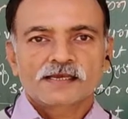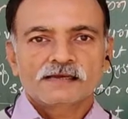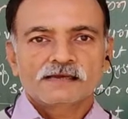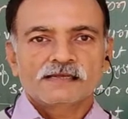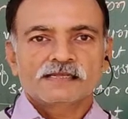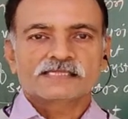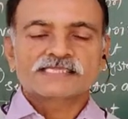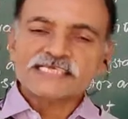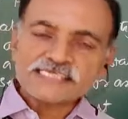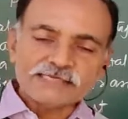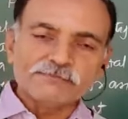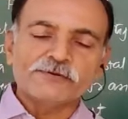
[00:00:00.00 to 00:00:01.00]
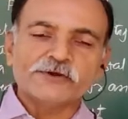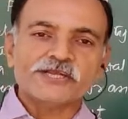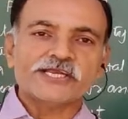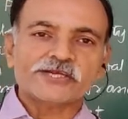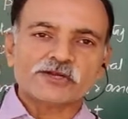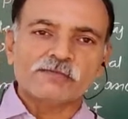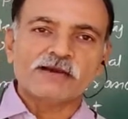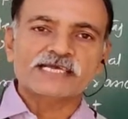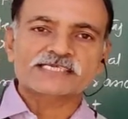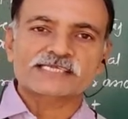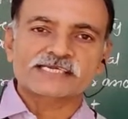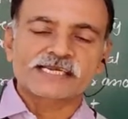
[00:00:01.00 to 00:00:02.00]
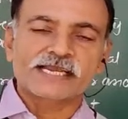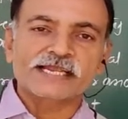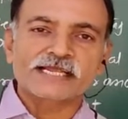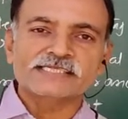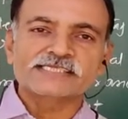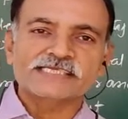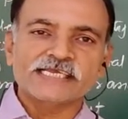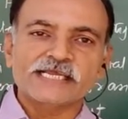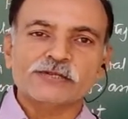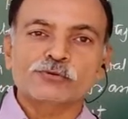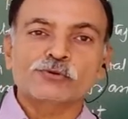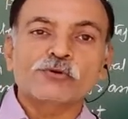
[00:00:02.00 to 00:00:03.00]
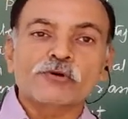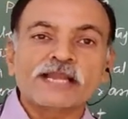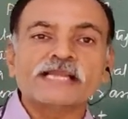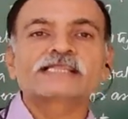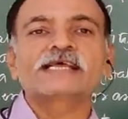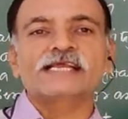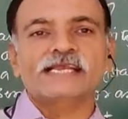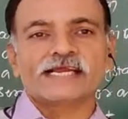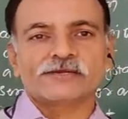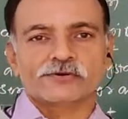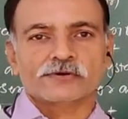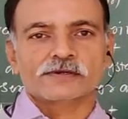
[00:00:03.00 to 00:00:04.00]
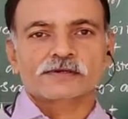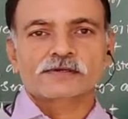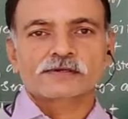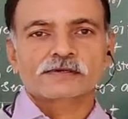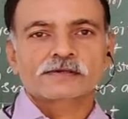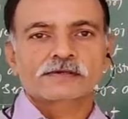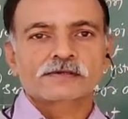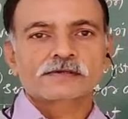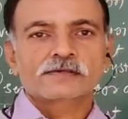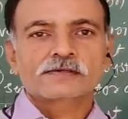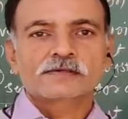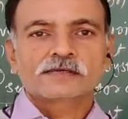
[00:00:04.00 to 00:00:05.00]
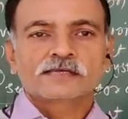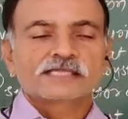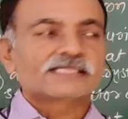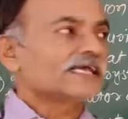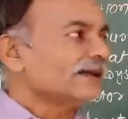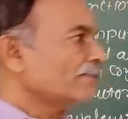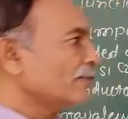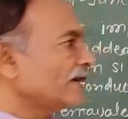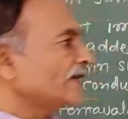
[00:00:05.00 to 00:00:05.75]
This impurity atom has the tendency to donate the electron. Therefore, in n